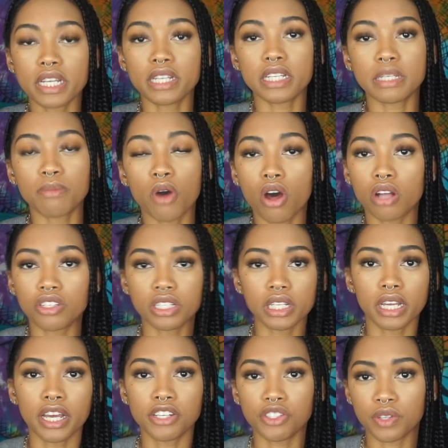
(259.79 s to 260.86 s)
in a small, just in
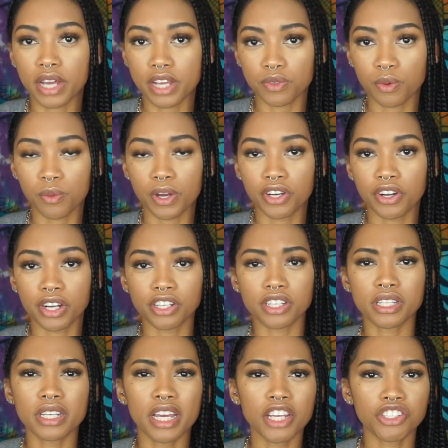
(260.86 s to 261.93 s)
case you guys are wondering,
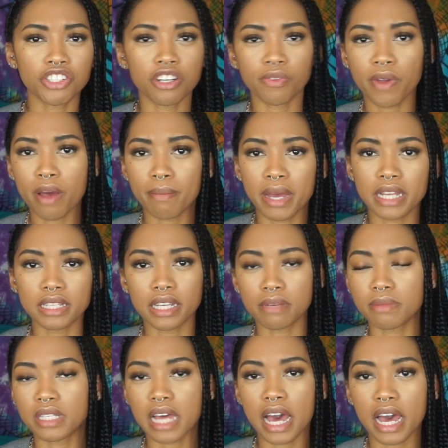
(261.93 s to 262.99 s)
just in case you're around my
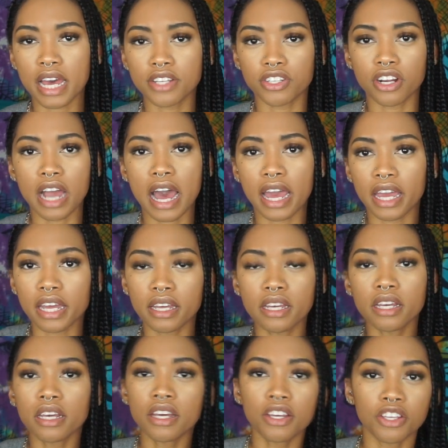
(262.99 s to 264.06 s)
same size or height,
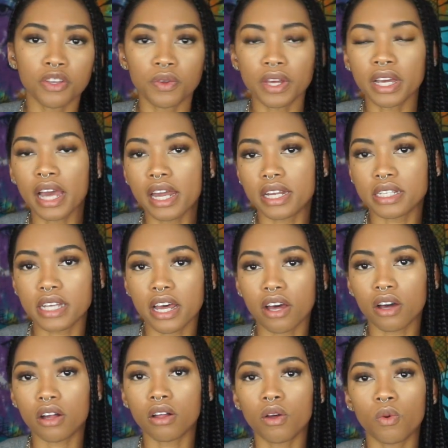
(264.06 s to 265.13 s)
you can kind of
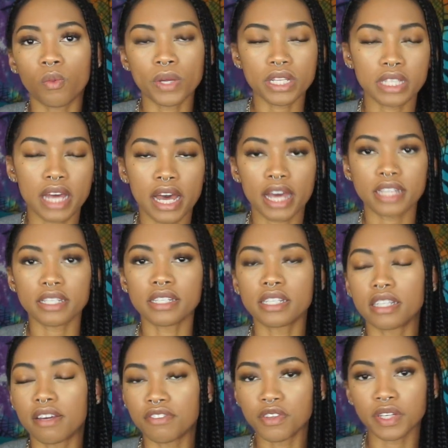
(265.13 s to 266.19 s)
tell what size and
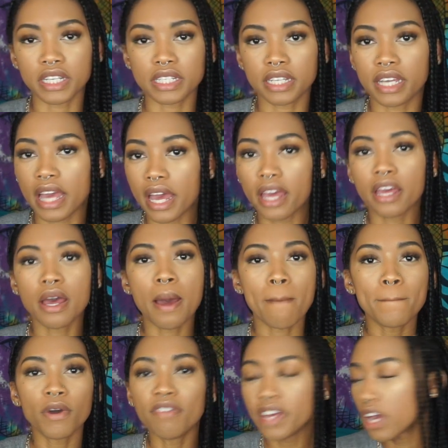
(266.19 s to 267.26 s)
stuff you need to get.
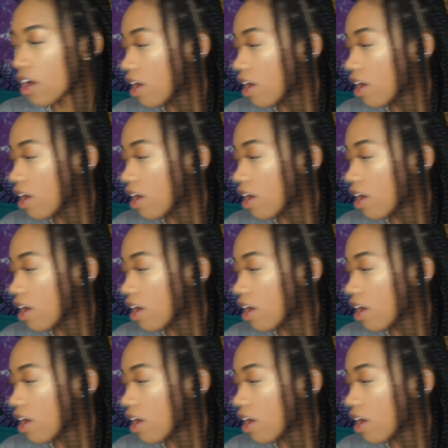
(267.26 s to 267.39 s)
Moving